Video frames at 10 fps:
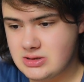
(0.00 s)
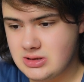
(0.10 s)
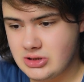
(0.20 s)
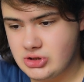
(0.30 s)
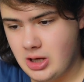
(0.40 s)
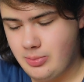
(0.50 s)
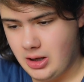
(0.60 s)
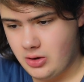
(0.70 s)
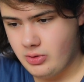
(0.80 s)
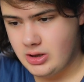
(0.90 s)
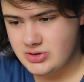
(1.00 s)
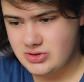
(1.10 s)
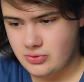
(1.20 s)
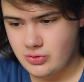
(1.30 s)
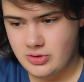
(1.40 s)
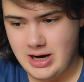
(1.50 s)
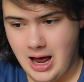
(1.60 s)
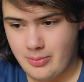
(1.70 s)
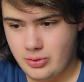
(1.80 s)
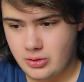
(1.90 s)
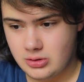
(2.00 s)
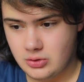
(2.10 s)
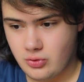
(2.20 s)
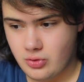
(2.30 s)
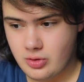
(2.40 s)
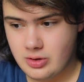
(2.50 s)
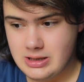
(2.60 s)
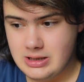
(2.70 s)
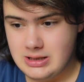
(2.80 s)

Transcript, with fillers: slash iPad OS or Apple or